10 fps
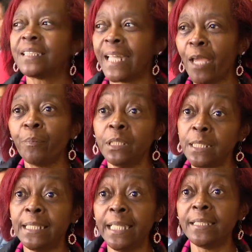The
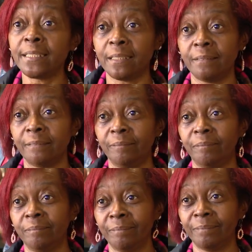neighborhood needs it.
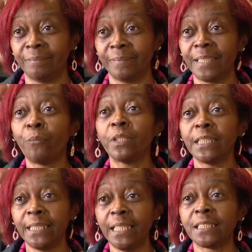They
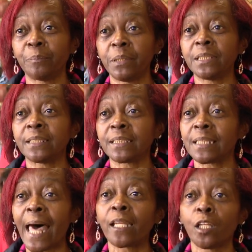really need it because
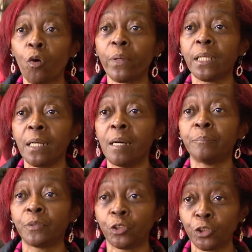there's a lot of
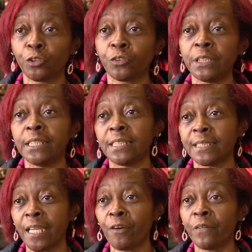low-income children in
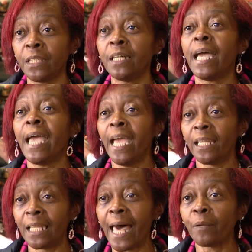this area,
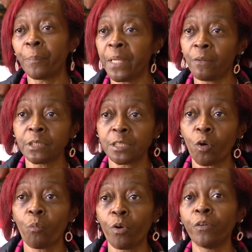and a lot of
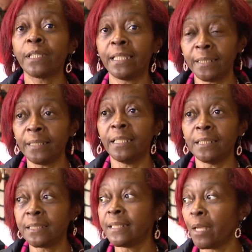parents don't work, and,
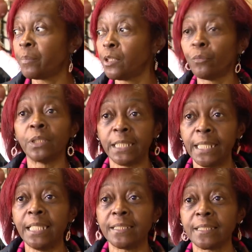and this neighborhood really needs